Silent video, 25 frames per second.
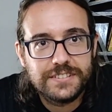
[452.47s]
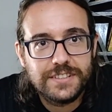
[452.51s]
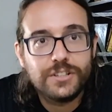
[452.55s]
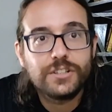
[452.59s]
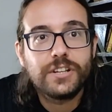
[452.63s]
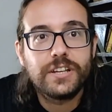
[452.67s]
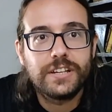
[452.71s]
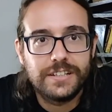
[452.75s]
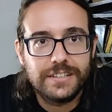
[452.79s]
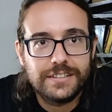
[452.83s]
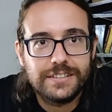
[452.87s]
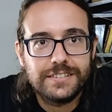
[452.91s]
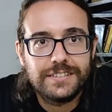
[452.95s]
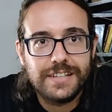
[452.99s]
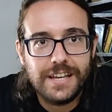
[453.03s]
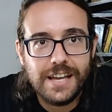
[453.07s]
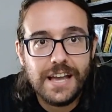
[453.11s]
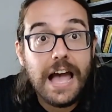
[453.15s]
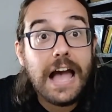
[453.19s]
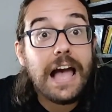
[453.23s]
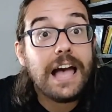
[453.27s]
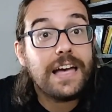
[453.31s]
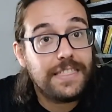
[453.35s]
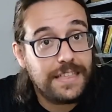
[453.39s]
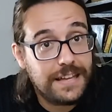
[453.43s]
Okay. Yeah.
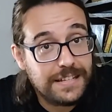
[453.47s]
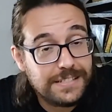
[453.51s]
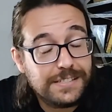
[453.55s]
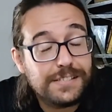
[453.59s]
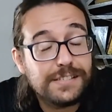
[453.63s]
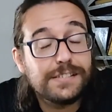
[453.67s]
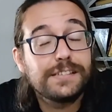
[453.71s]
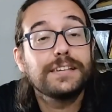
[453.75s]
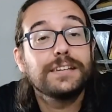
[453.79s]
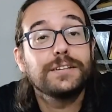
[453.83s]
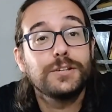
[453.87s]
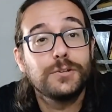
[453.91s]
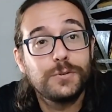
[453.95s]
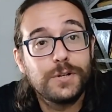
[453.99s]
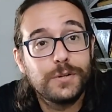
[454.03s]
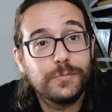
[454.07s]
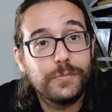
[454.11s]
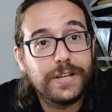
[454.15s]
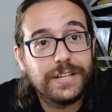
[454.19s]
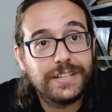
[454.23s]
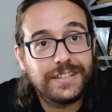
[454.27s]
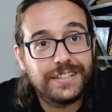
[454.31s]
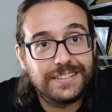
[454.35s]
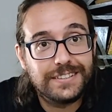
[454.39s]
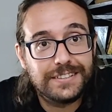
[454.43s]
That's the thing you were
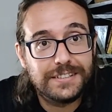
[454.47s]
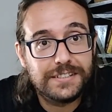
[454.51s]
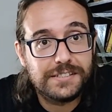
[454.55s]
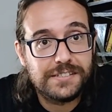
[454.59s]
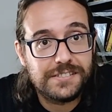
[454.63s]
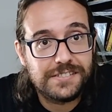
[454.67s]
making this.